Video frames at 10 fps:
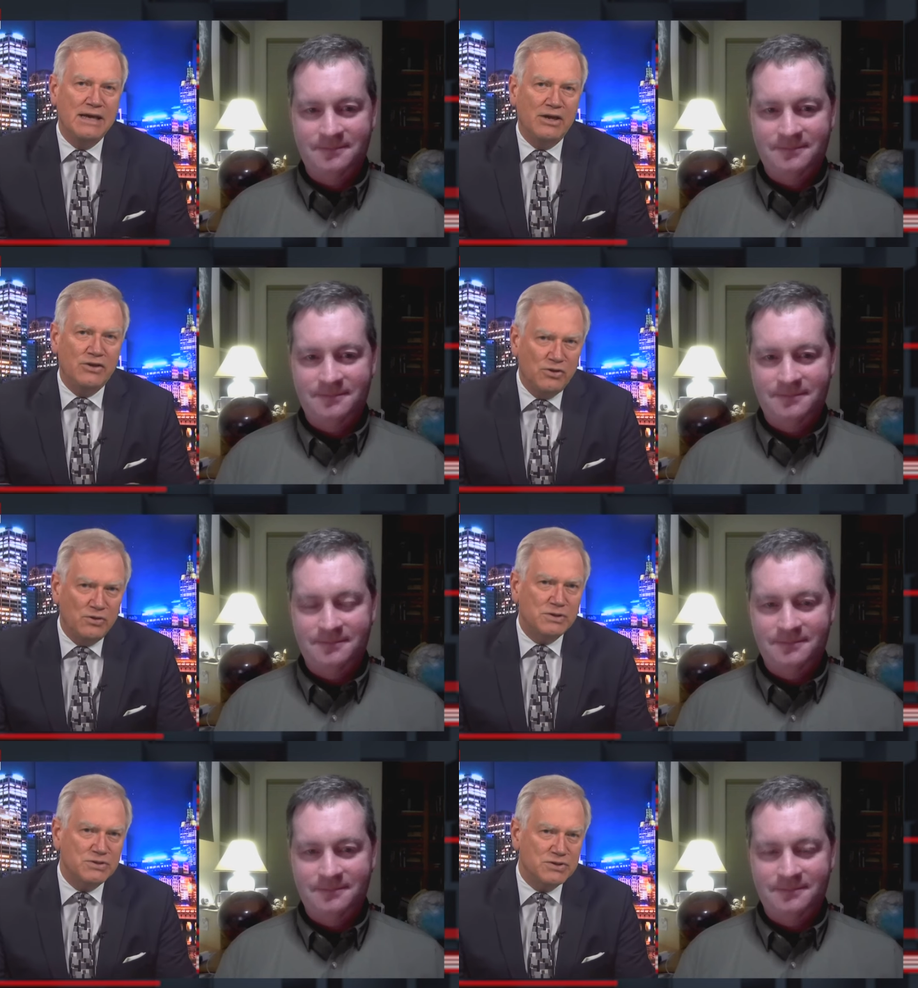
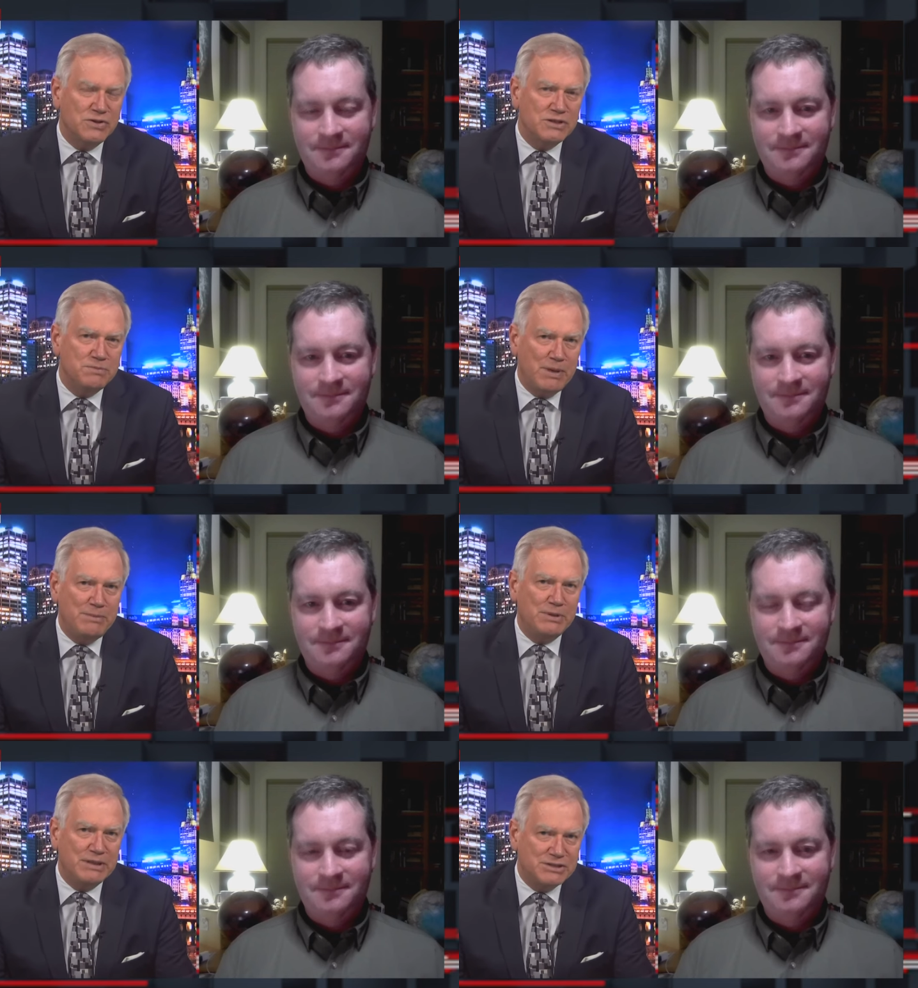Speaker 1: Your concern is
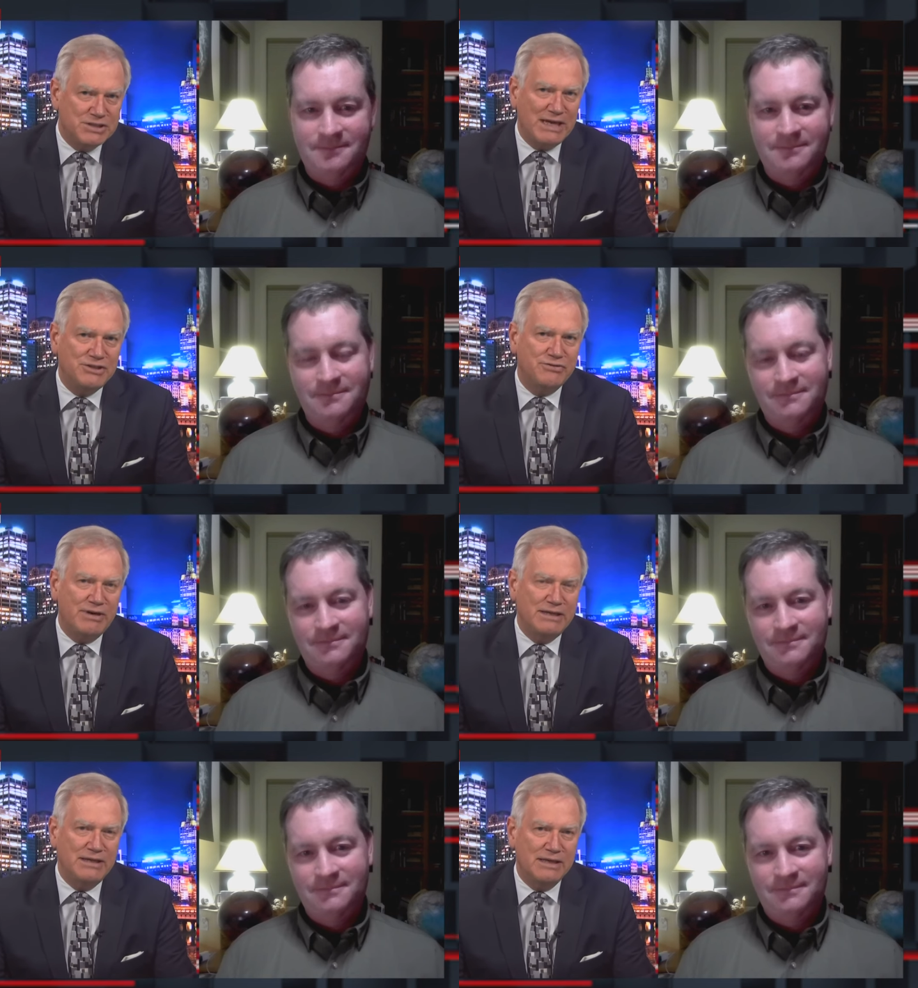people
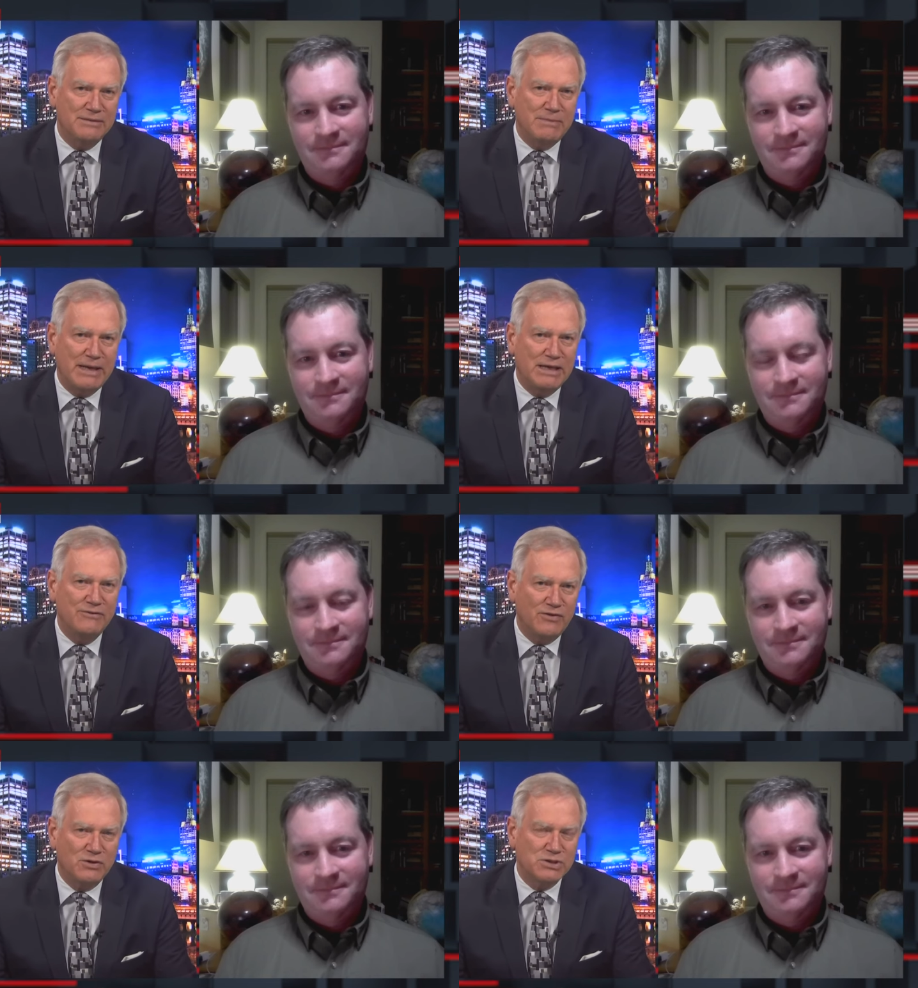exaggerating and making
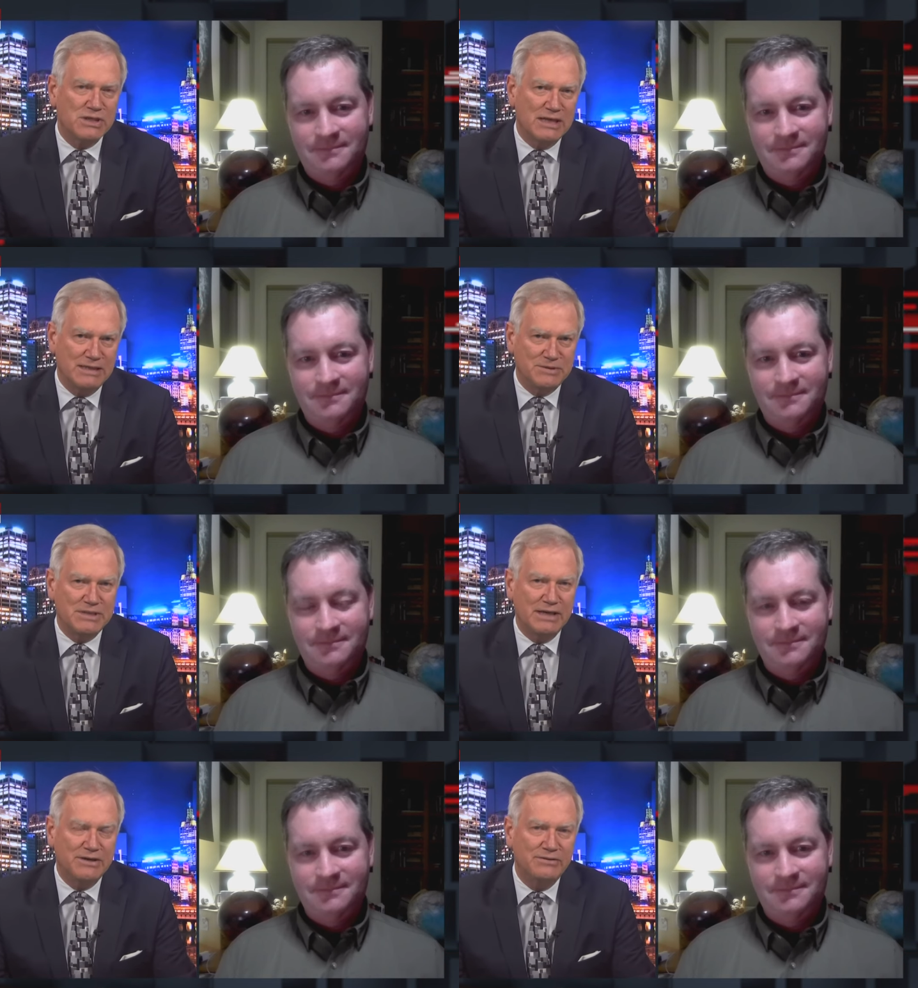false claims. Is
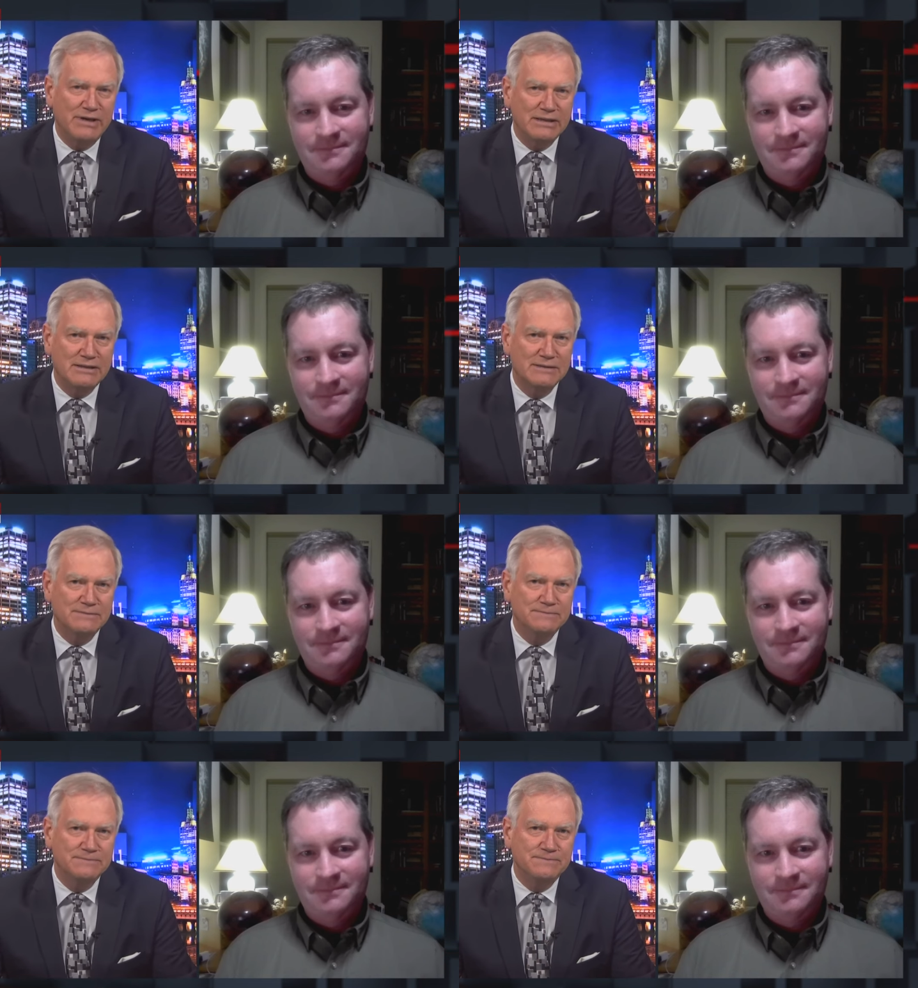that correct?
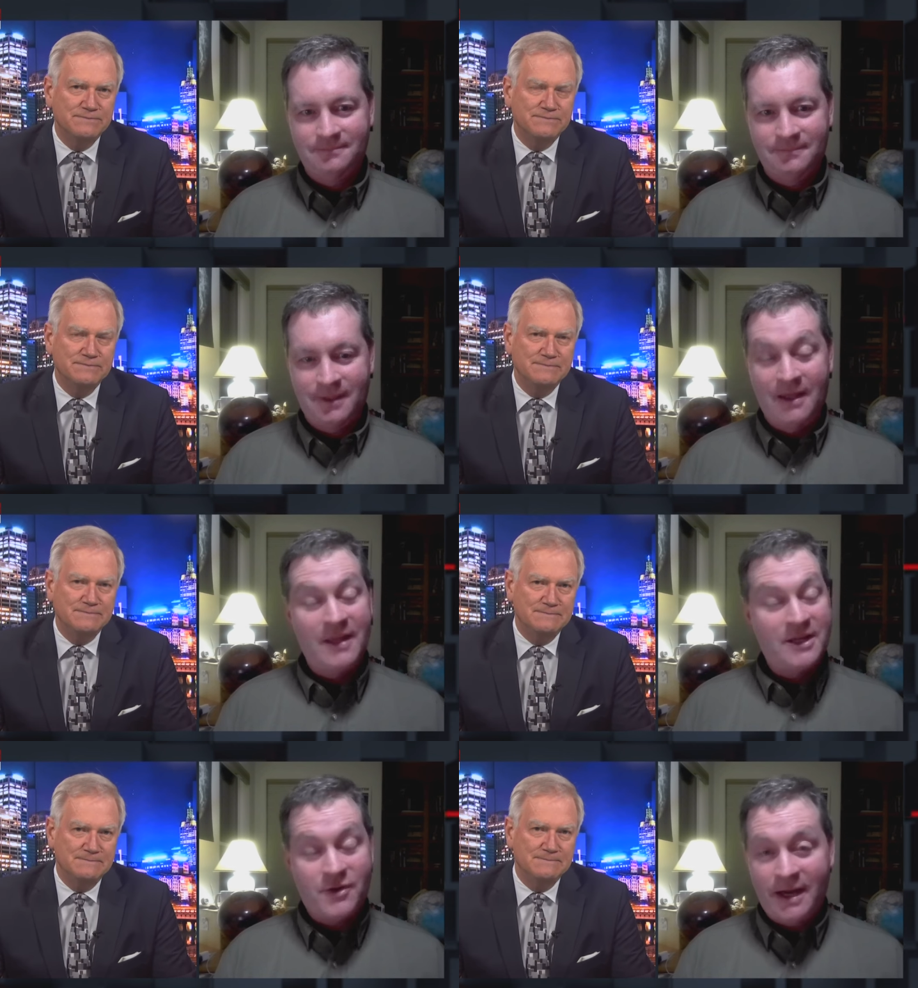
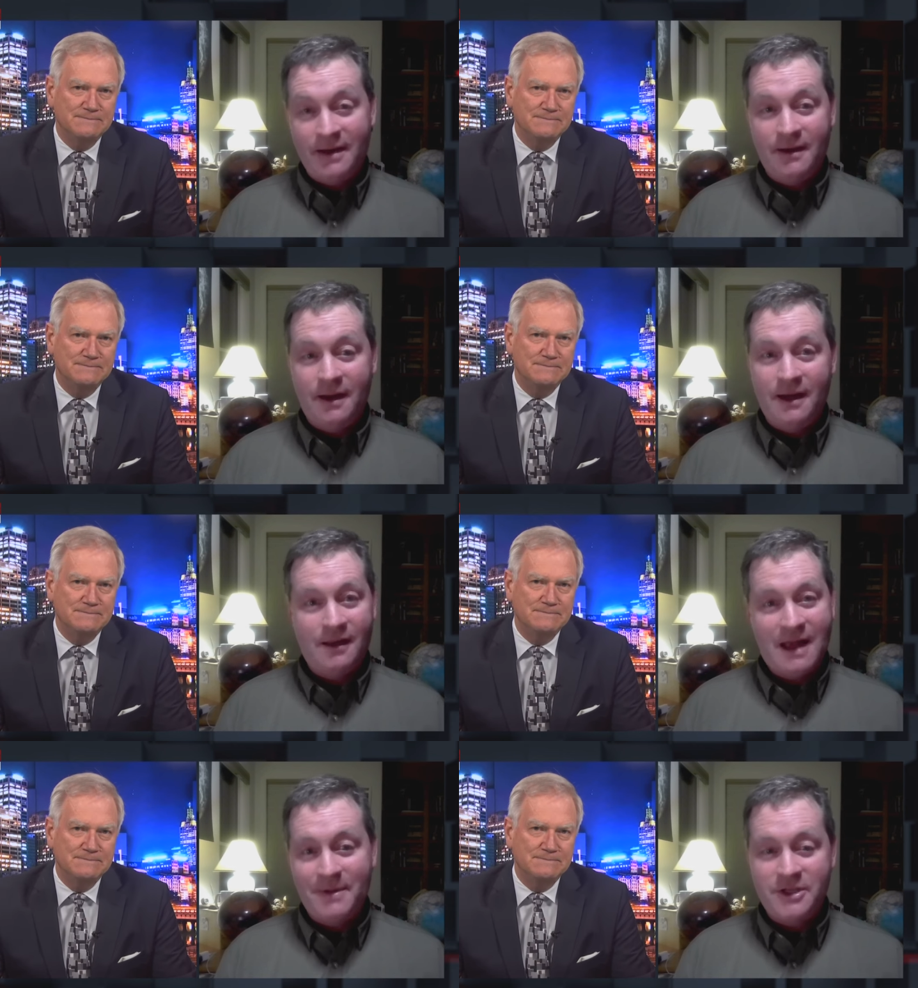
Speaker 2: That's right.
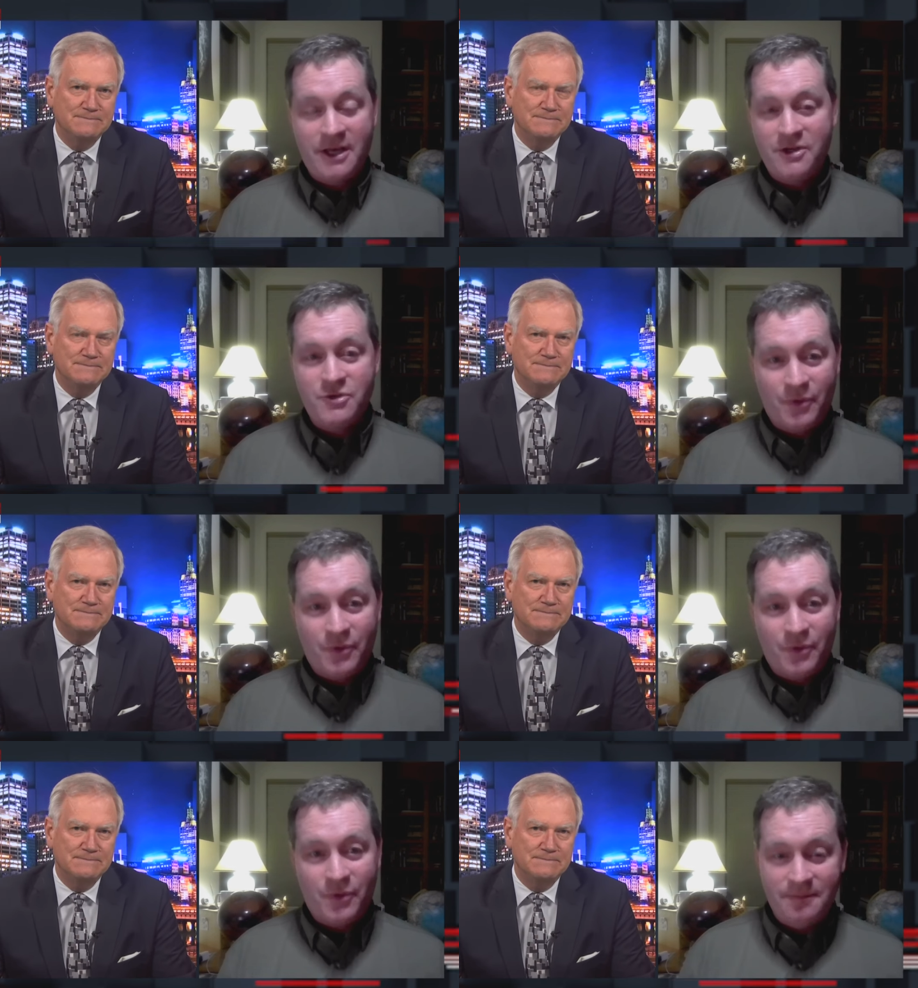Climate change is
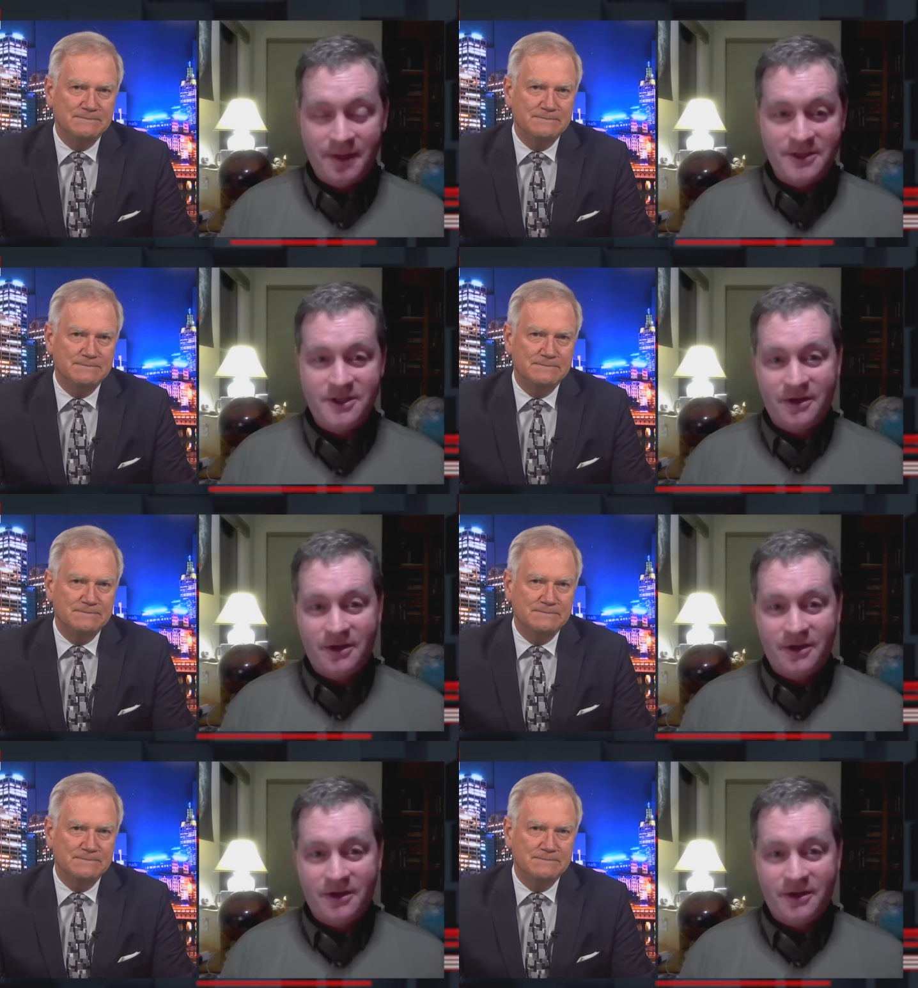real. It's